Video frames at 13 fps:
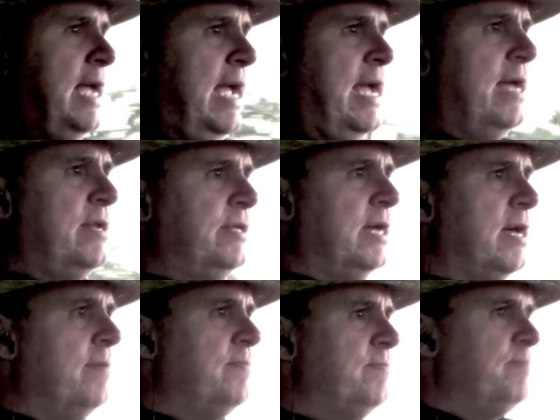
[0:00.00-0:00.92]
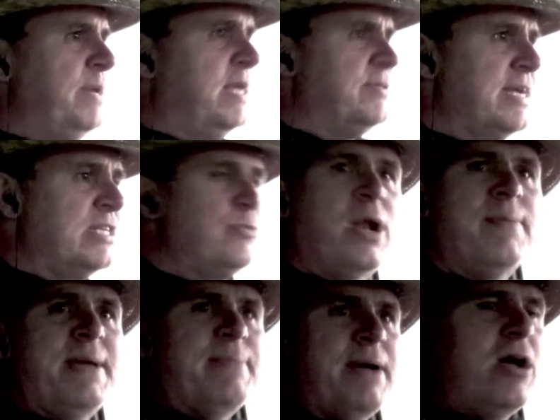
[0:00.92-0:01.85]
And because that's when I
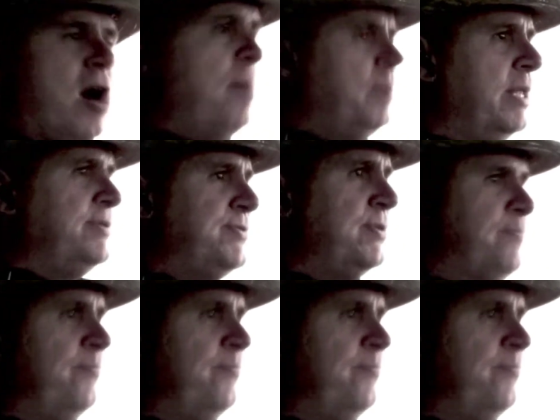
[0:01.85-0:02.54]
make my homilies.